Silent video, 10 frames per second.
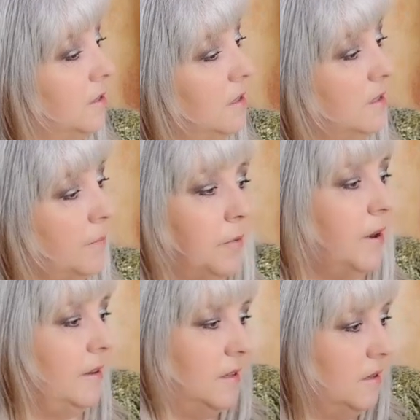because it
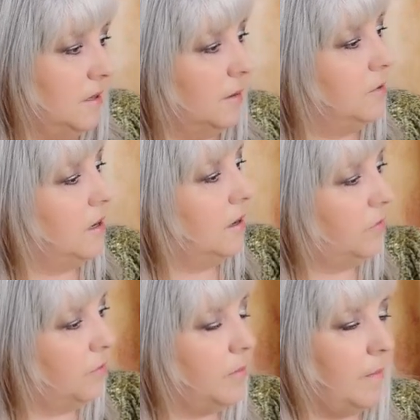separates the subject
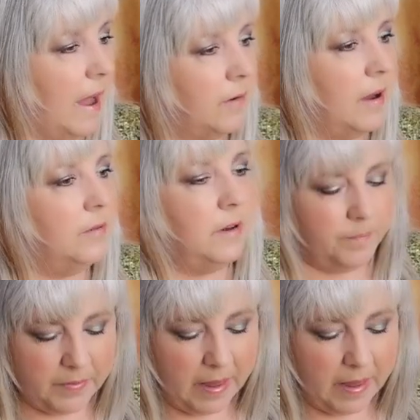from the background.